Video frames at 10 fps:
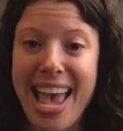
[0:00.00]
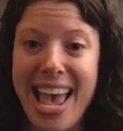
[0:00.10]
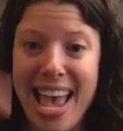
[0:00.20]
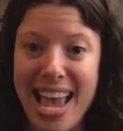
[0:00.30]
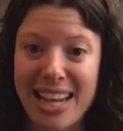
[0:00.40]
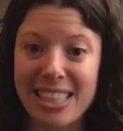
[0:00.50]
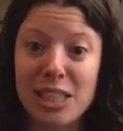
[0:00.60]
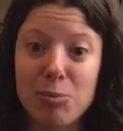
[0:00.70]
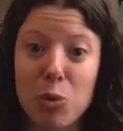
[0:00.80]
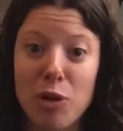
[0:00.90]
And this is
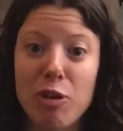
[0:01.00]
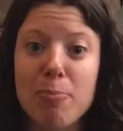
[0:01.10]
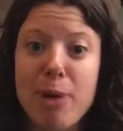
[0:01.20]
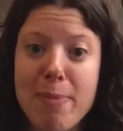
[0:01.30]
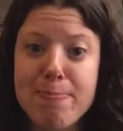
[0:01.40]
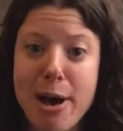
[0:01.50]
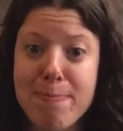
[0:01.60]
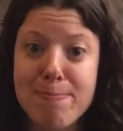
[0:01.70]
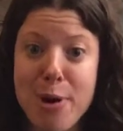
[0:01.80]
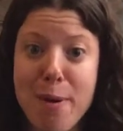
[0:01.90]
for
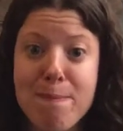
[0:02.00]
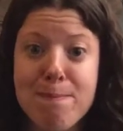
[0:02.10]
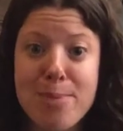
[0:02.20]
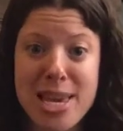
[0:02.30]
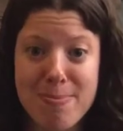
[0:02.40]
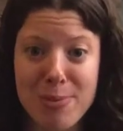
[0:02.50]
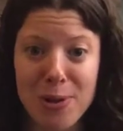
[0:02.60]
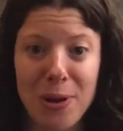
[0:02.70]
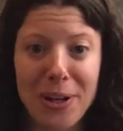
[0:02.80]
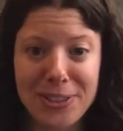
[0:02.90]
people
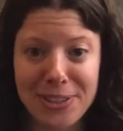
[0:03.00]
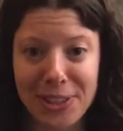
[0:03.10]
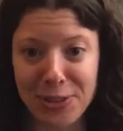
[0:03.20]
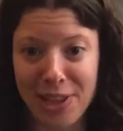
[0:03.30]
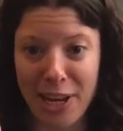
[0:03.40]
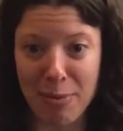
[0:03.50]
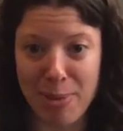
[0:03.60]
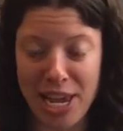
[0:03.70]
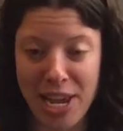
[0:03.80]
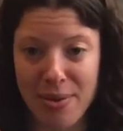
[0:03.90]
also starts with letter
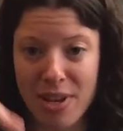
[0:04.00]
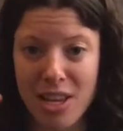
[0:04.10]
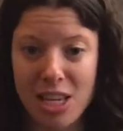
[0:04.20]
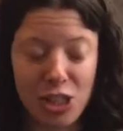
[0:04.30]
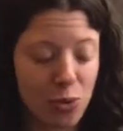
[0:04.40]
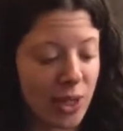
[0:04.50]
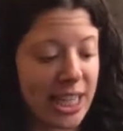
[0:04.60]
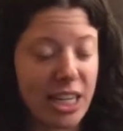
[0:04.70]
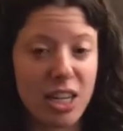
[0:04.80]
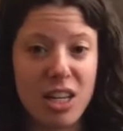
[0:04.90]
P. So we
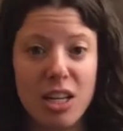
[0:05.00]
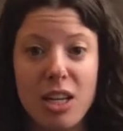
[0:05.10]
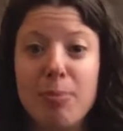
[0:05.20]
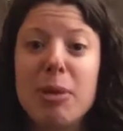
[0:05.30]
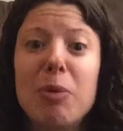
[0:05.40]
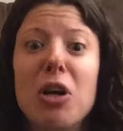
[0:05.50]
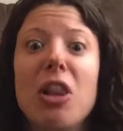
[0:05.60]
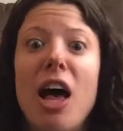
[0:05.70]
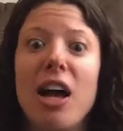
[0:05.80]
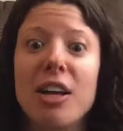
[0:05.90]
need, people are a
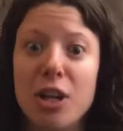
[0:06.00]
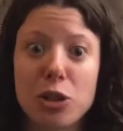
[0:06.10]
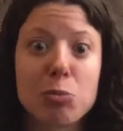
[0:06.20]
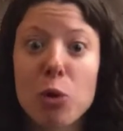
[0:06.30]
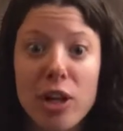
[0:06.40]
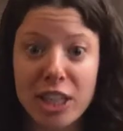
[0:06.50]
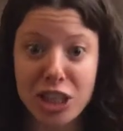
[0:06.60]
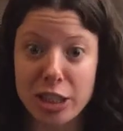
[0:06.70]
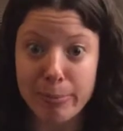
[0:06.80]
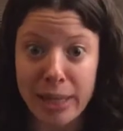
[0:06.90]
lot, you know, it's more than
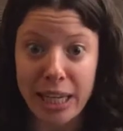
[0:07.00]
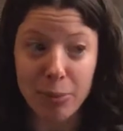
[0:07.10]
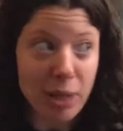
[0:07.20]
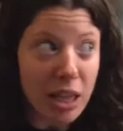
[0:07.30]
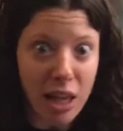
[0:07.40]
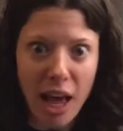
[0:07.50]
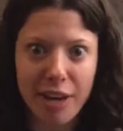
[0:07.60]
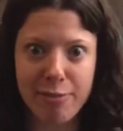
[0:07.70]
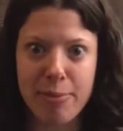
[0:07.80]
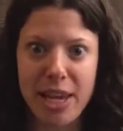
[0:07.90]
just me, it'd be a lot
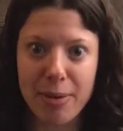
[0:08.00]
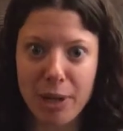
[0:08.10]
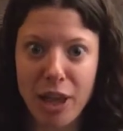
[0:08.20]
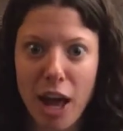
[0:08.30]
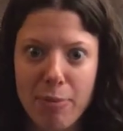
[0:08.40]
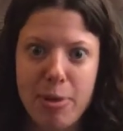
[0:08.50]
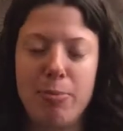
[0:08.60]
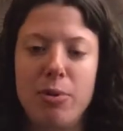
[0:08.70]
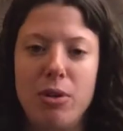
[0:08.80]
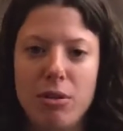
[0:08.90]
of me, it'd be a lot of
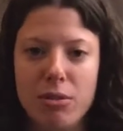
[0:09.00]
people.